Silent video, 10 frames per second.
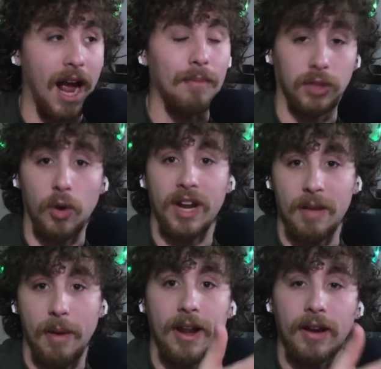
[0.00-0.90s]
I'm learning
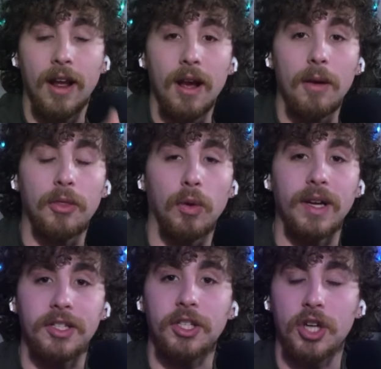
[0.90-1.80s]
about it through
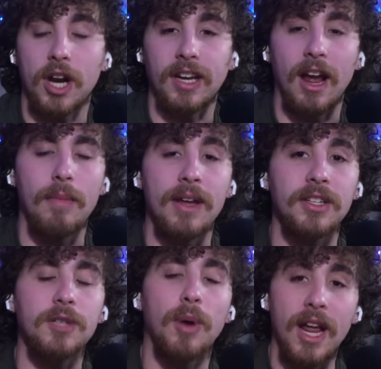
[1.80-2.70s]
its shutting down
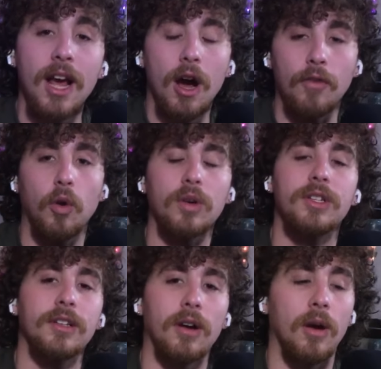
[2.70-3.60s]
message. But of
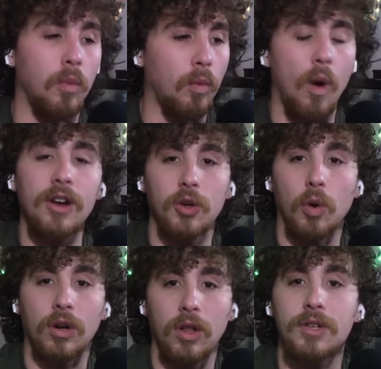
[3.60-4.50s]
course, one
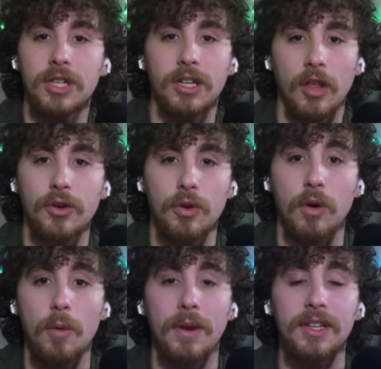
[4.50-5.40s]
door closes, another
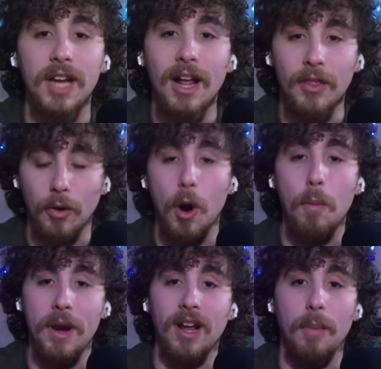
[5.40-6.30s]
door opens. They're
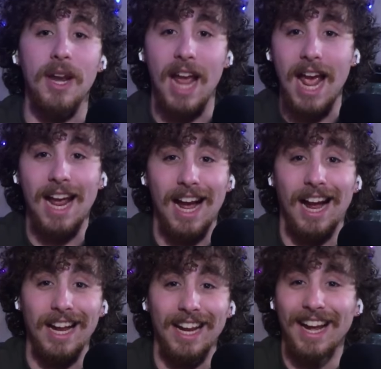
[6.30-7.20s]
opening up an
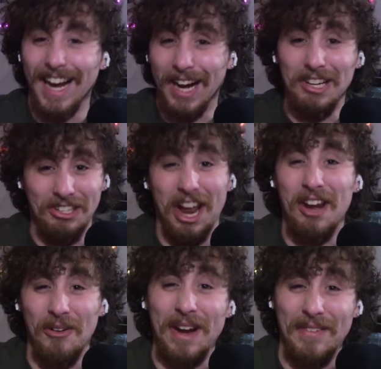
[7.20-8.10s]
AI, a
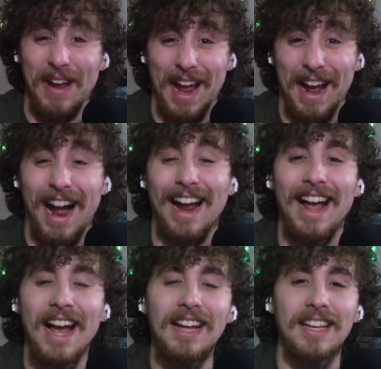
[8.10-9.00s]
generative AI
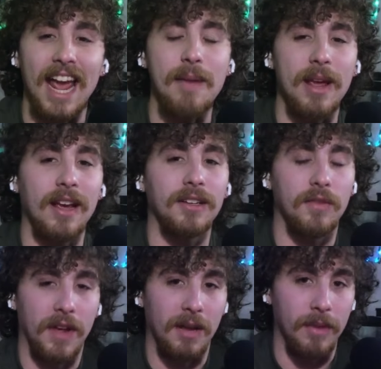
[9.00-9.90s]
gaming
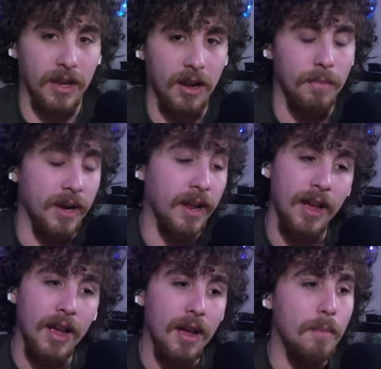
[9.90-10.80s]
development company.
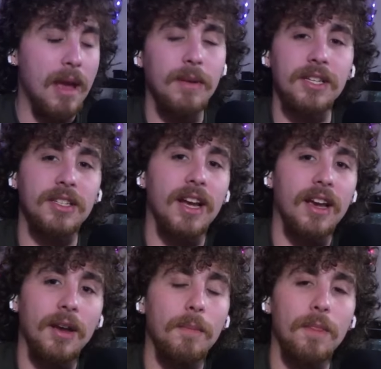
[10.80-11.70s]
Maybe
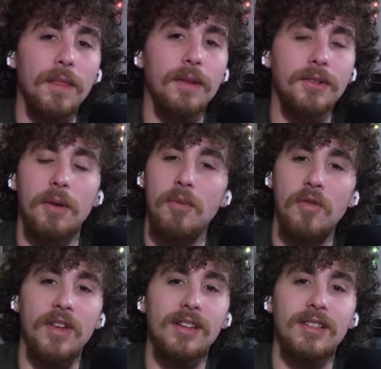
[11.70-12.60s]
stick to
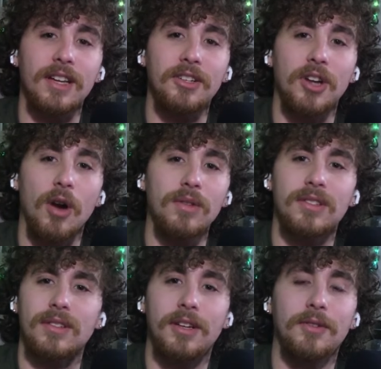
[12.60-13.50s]
movies and
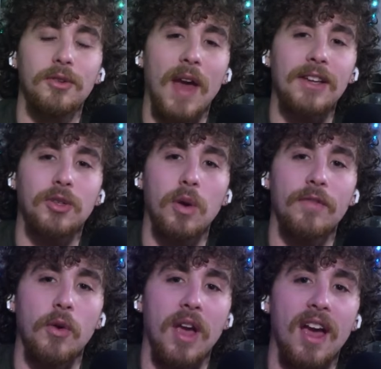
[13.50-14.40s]
shows? You do that sort
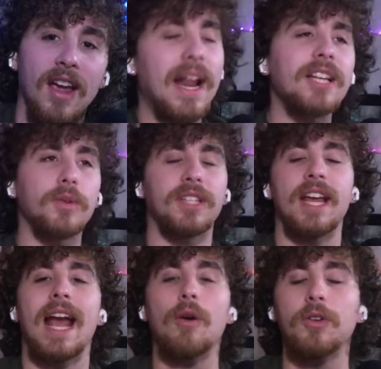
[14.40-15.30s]
of okay. But as I was
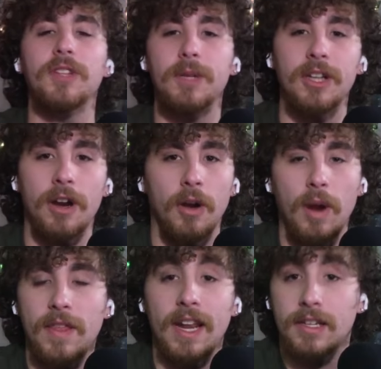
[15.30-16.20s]
saying, how could this be done in a
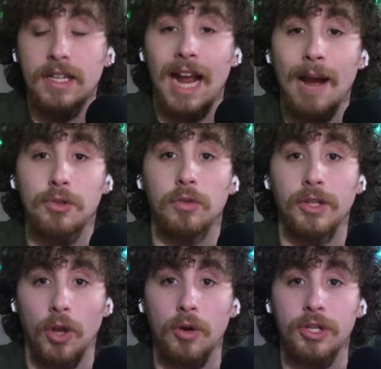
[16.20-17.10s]
way that isn't
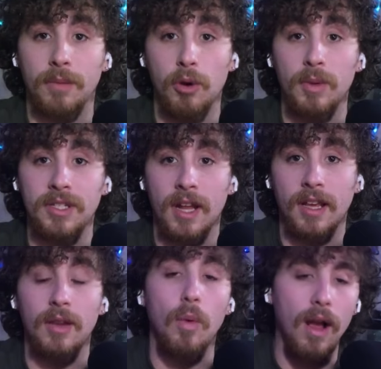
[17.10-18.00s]
absolutely dog shit poopy
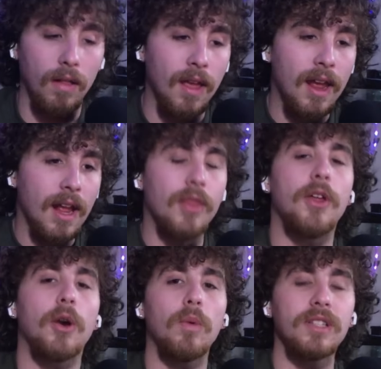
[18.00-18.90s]
stinky? Well,
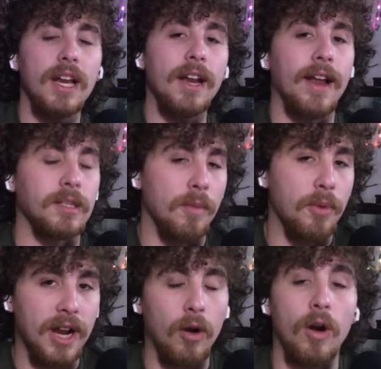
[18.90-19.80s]
there was an announcement
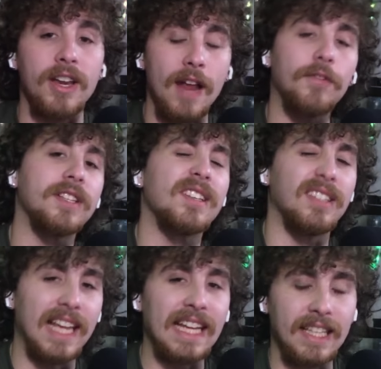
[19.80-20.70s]
put out on
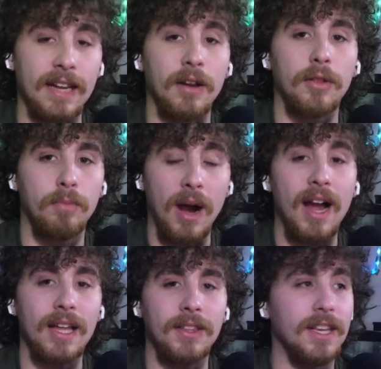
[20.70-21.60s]
Netflix's LinkedIn
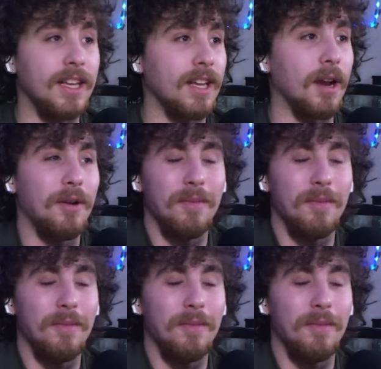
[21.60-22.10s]
by the